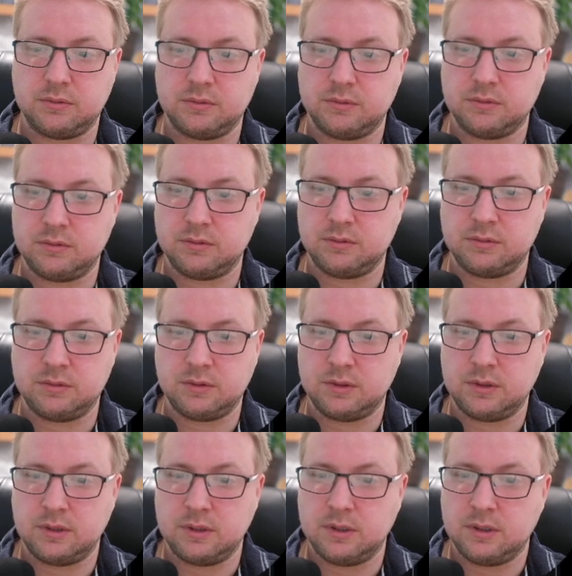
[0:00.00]

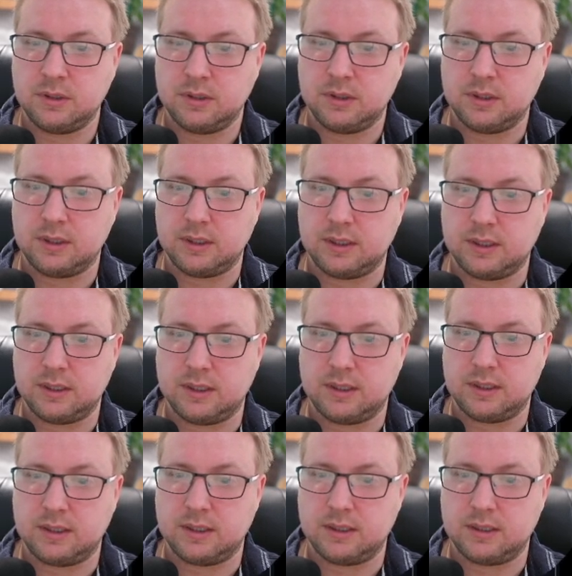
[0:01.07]

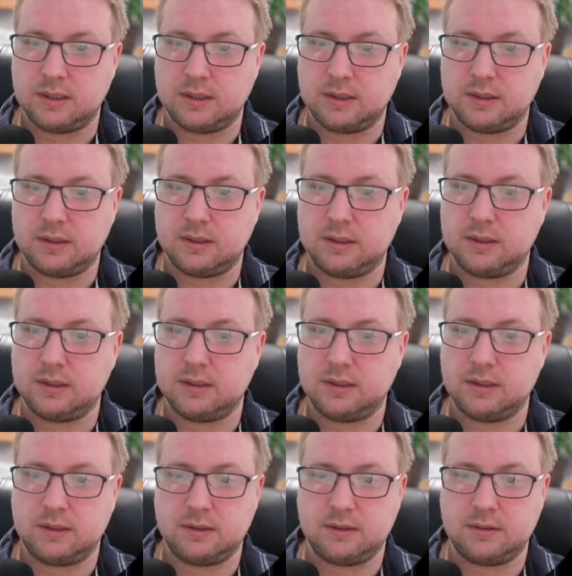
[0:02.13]

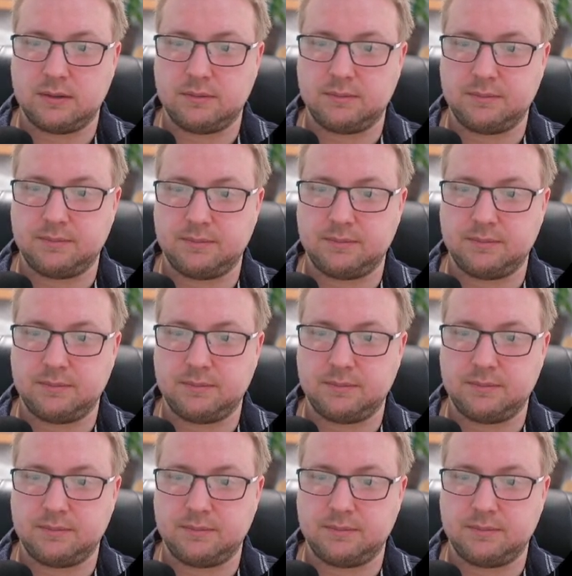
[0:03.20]
(silence)